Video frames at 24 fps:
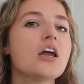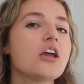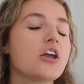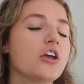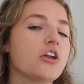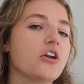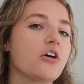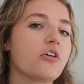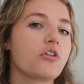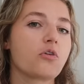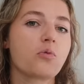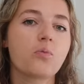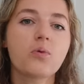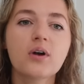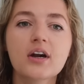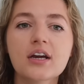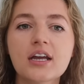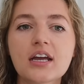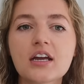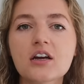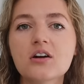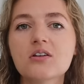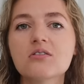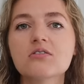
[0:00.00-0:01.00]
You know, the
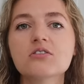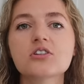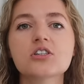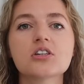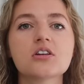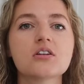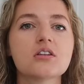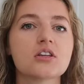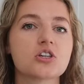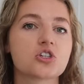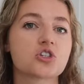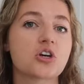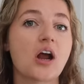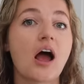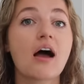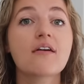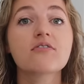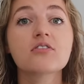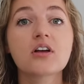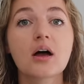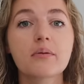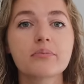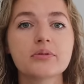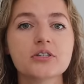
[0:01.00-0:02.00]
working culture, the
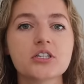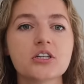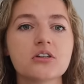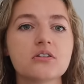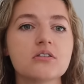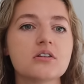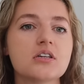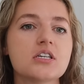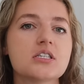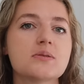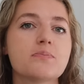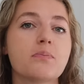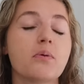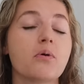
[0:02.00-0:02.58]
travel opportunities,